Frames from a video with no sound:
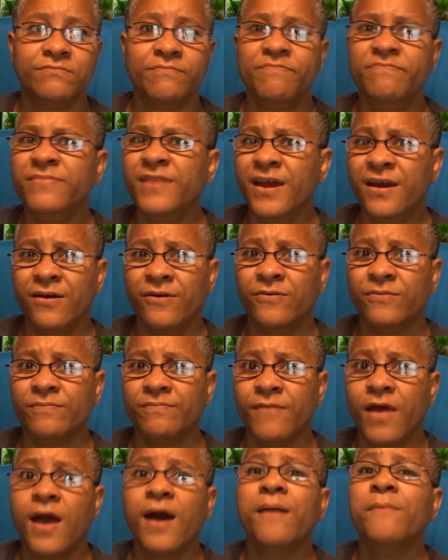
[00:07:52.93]
No.
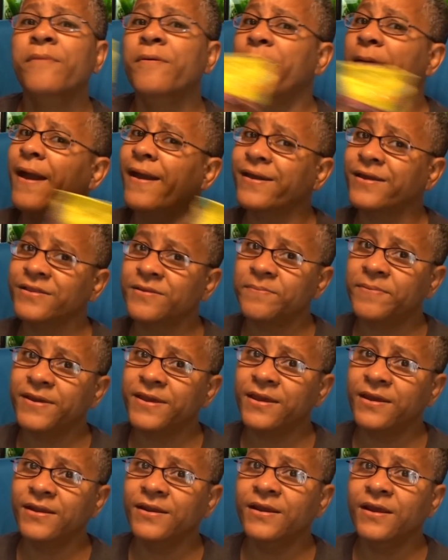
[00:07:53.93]
But back at the
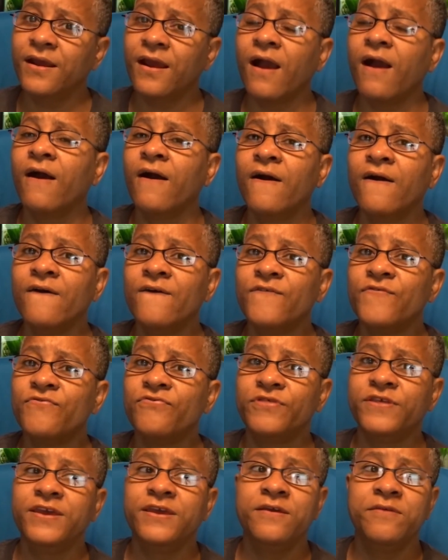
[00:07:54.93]
beginning of
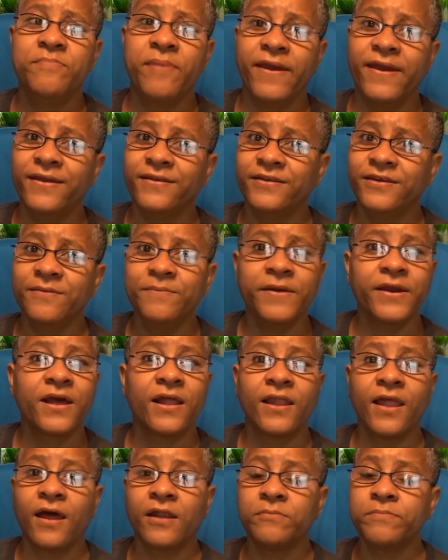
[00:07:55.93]
the pandemic, a
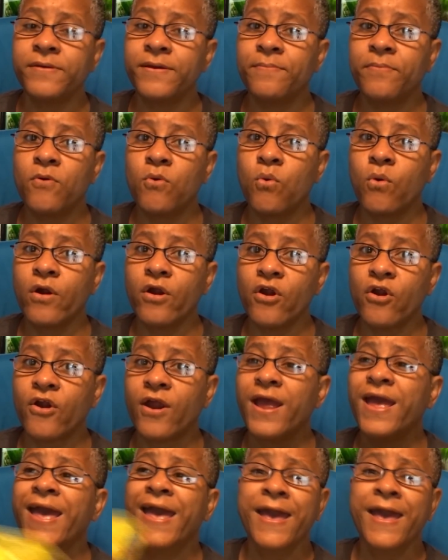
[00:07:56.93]
lot of people were.